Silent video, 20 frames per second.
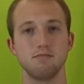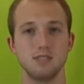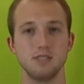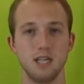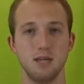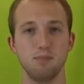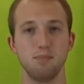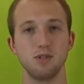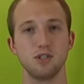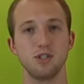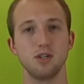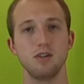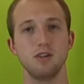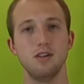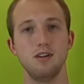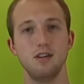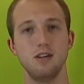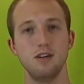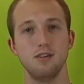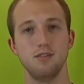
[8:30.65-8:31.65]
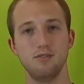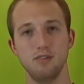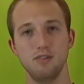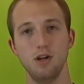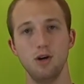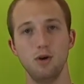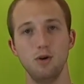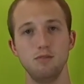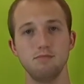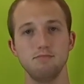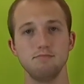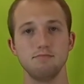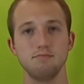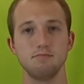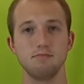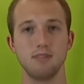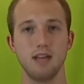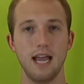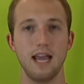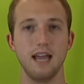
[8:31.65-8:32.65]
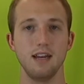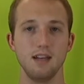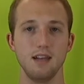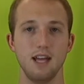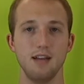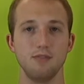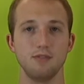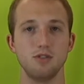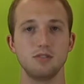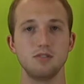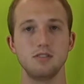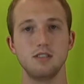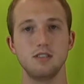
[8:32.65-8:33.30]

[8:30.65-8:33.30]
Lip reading: temperature, flow, and level.